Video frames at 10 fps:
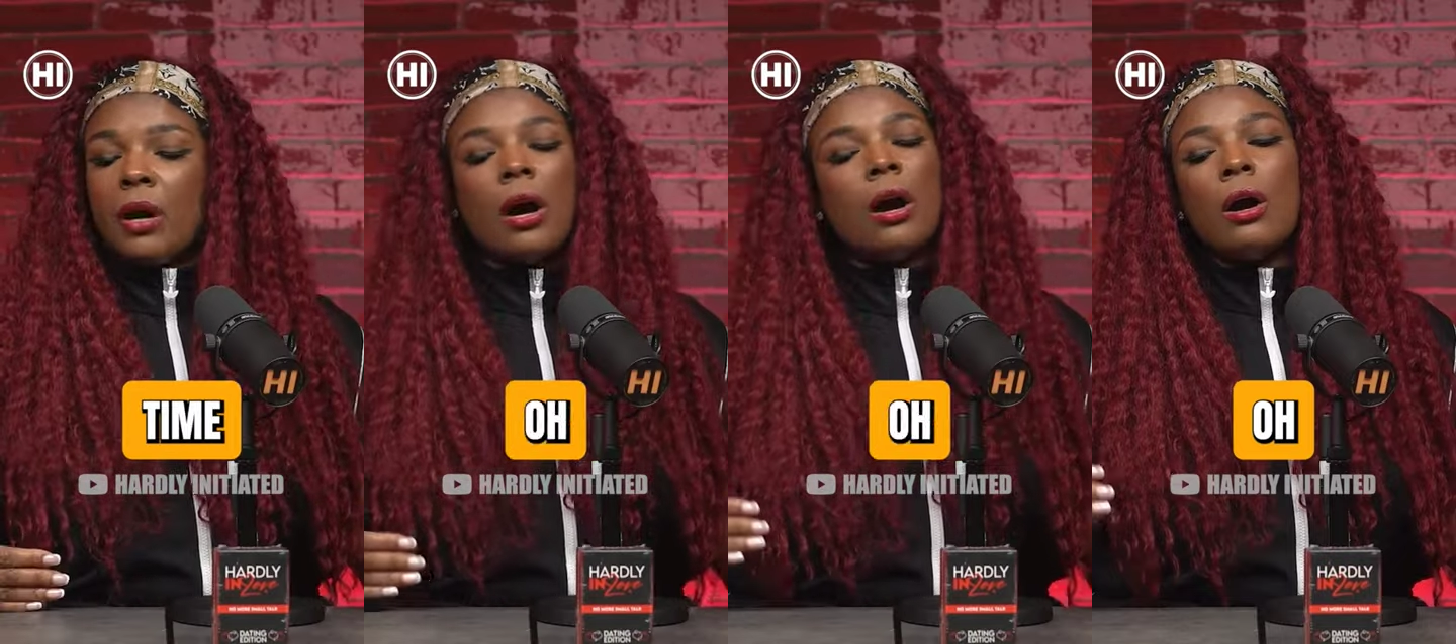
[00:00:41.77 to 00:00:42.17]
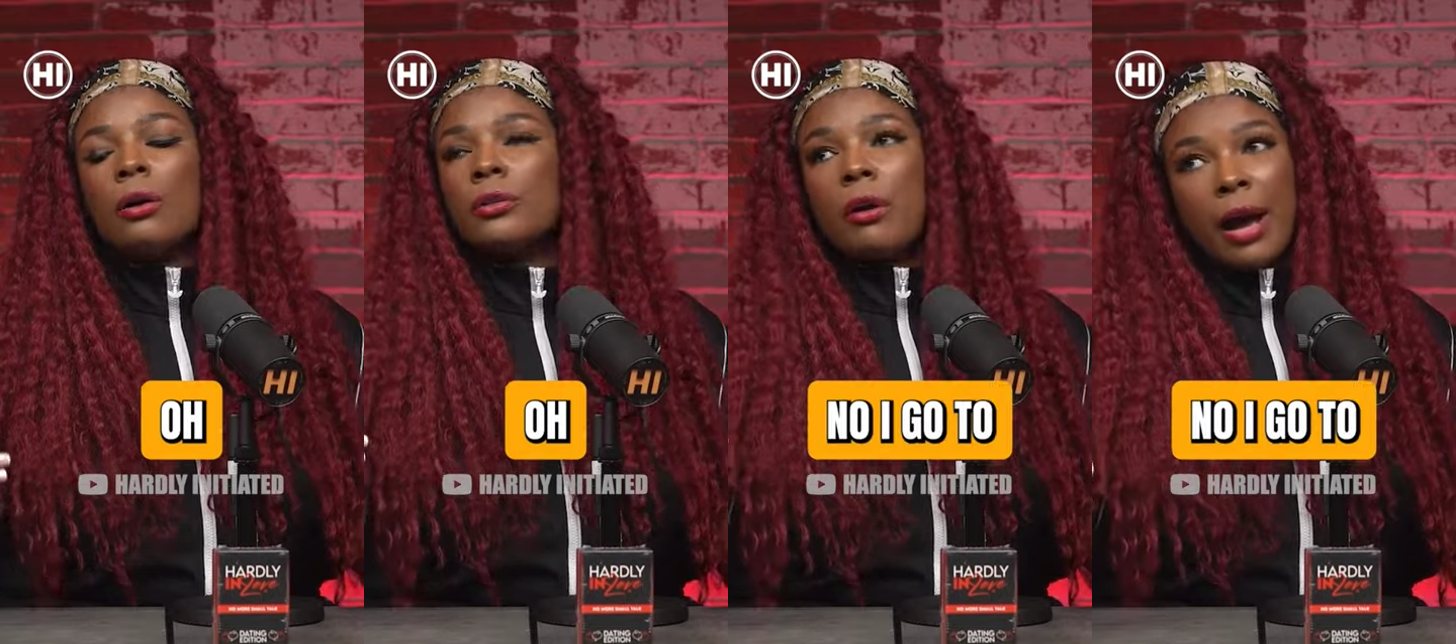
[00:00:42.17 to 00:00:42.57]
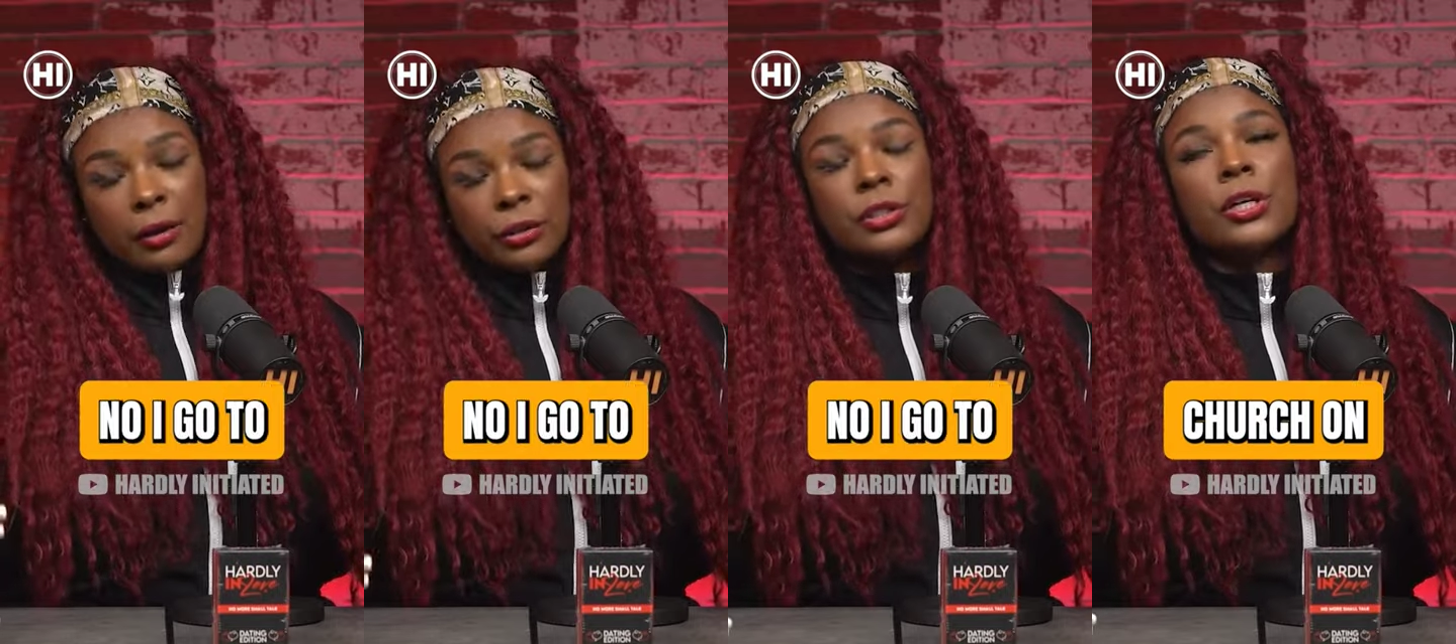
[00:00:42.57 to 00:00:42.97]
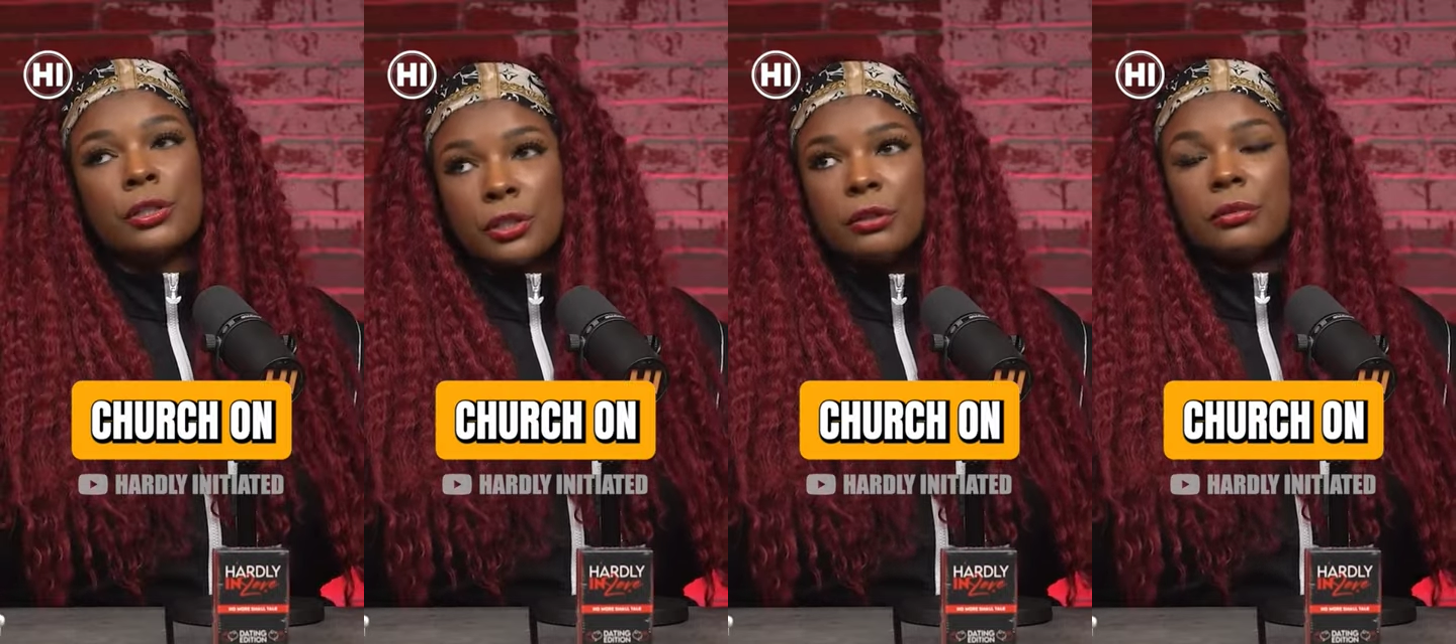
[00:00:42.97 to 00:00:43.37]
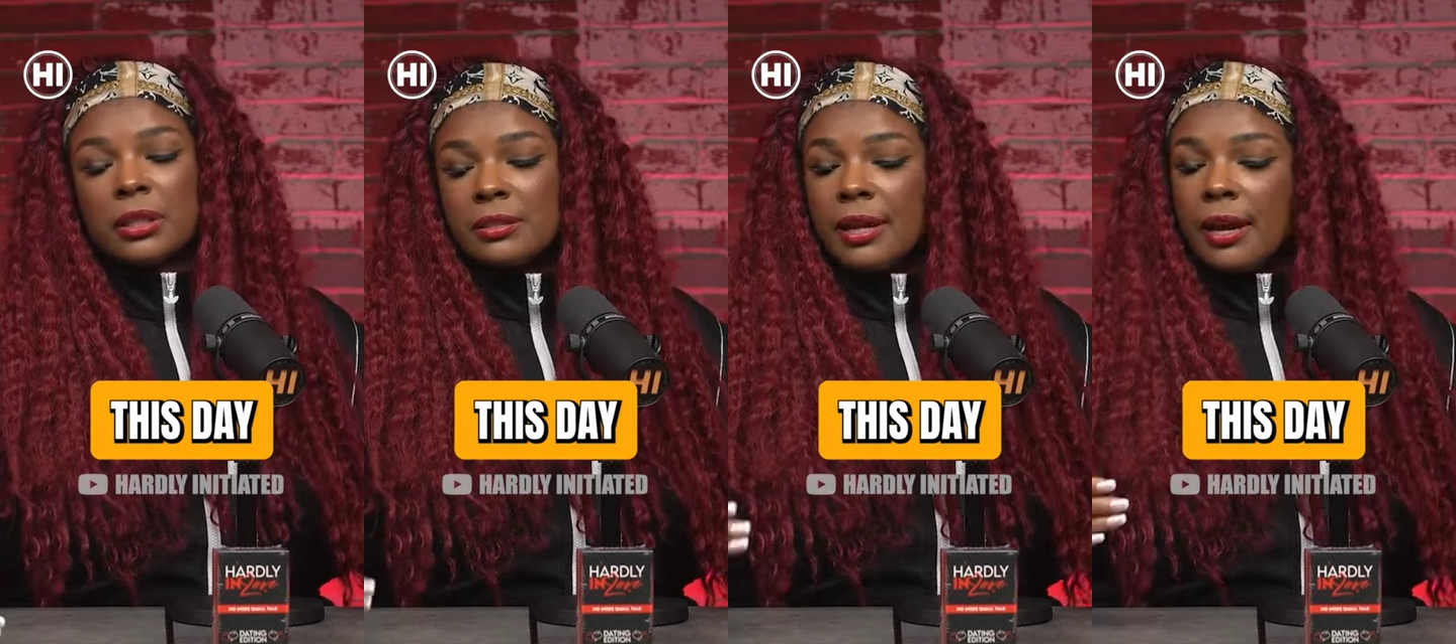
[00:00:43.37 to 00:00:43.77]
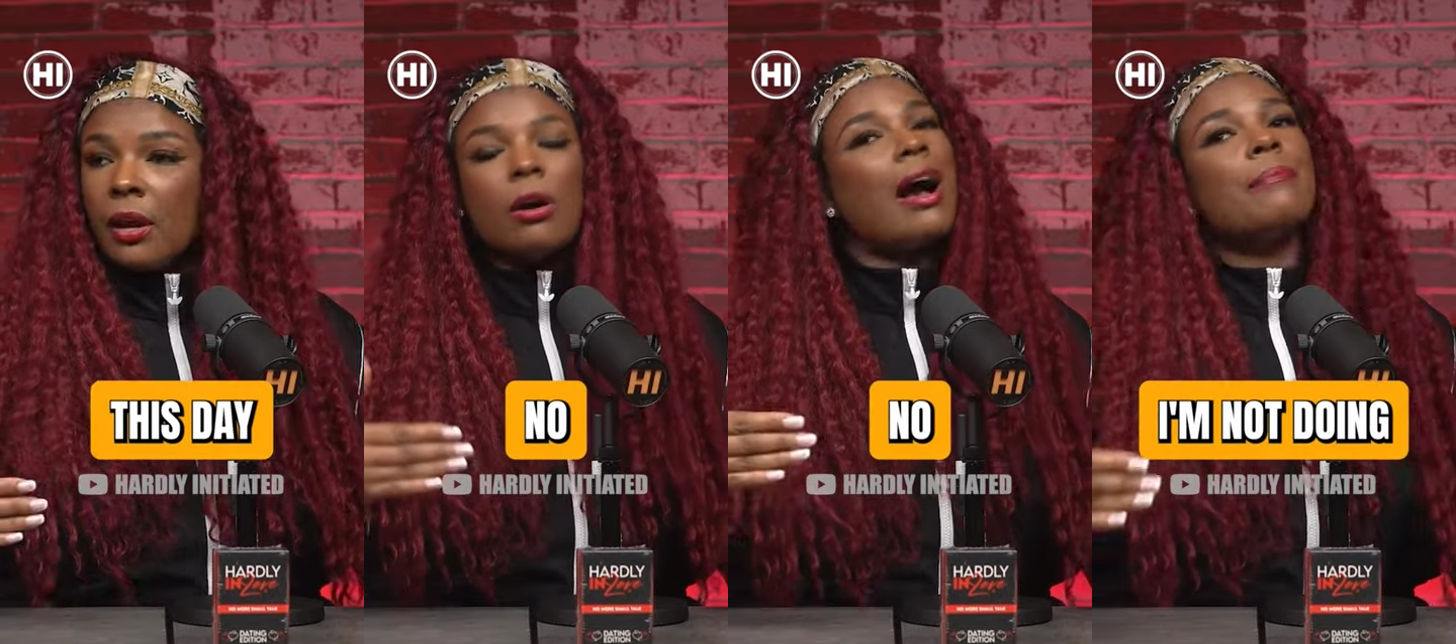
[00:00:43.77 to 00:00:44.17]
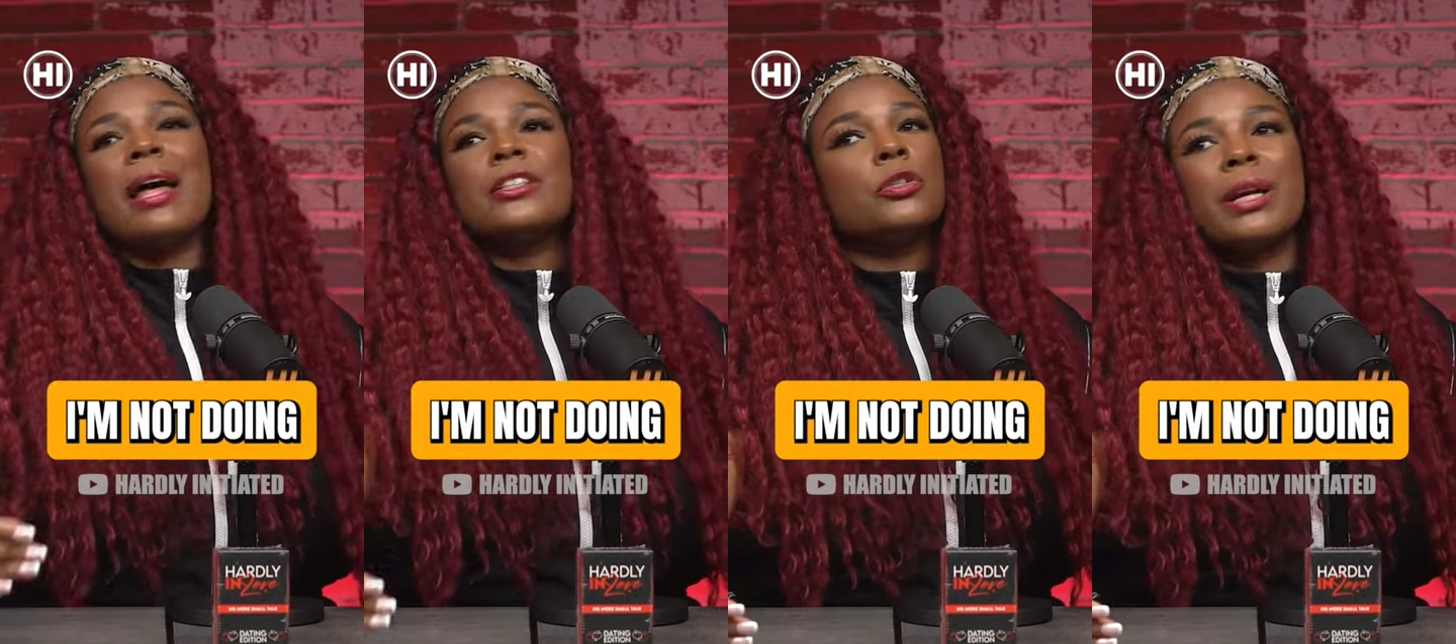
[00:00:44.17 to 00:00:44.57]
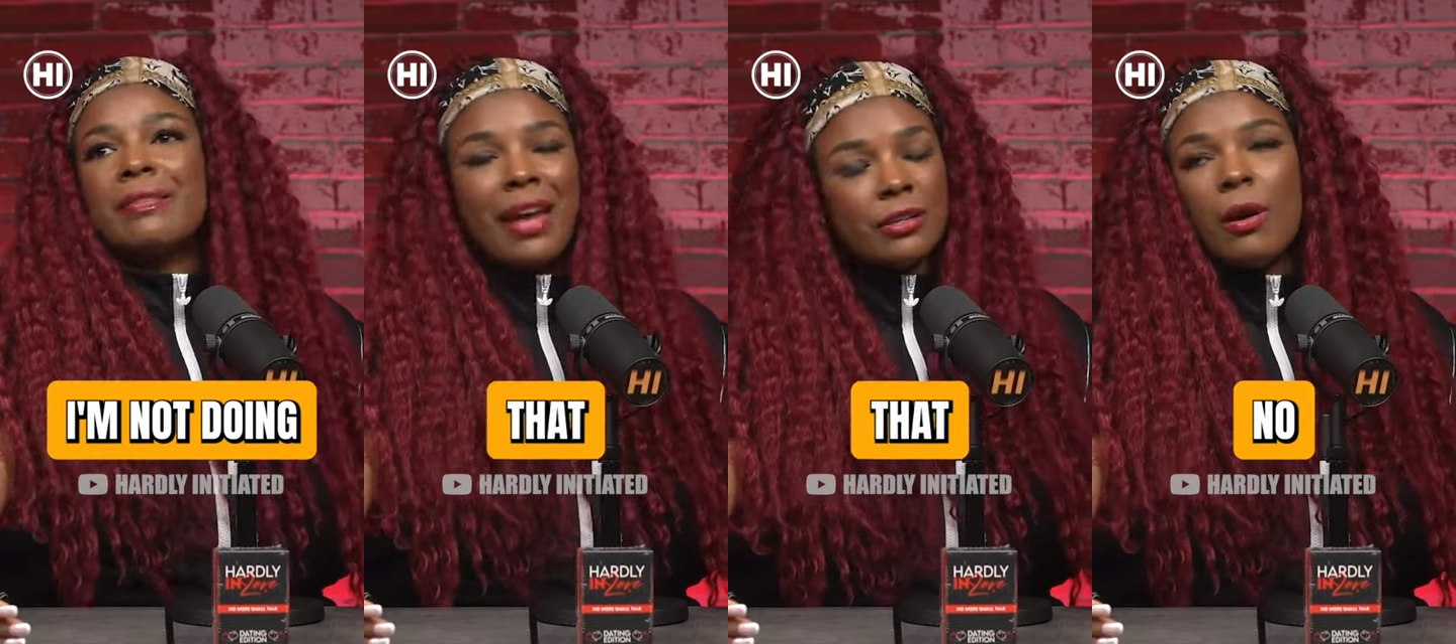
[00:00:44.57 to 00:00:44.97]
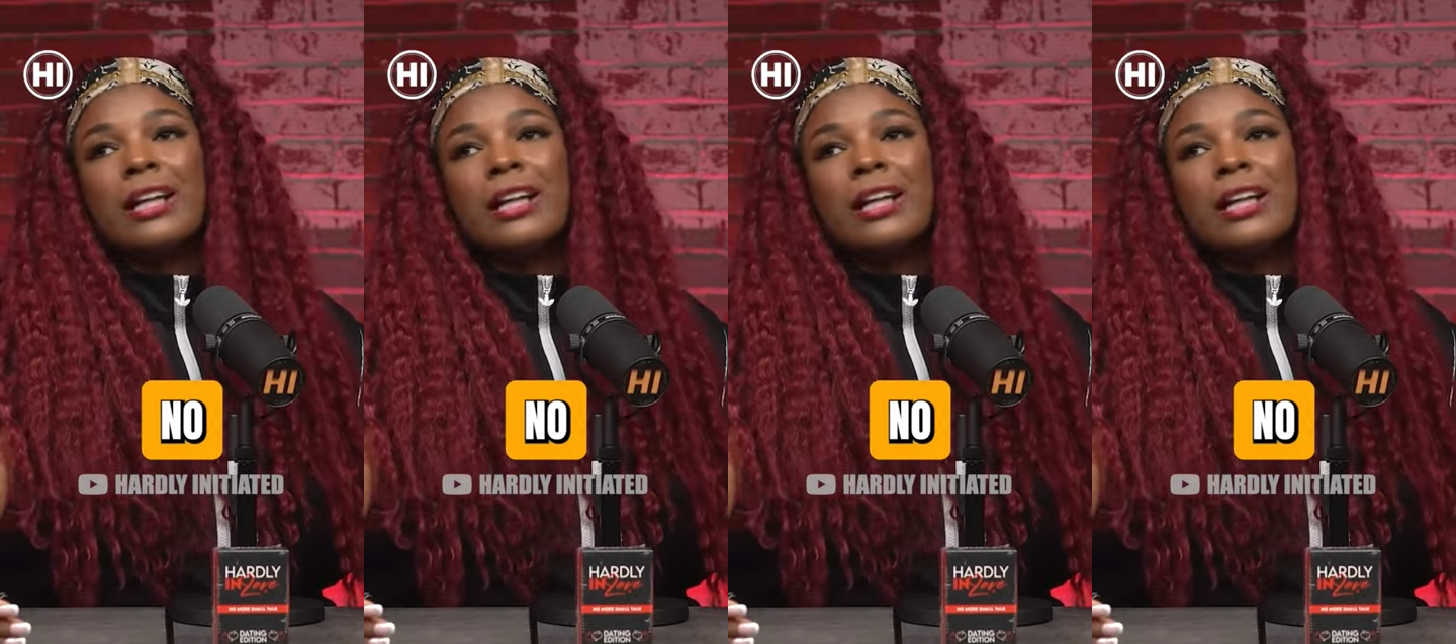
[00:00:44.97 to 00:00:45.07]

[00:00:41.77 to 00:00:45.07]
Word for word: Oh no, I go to church on this day. No, I'm not doing that.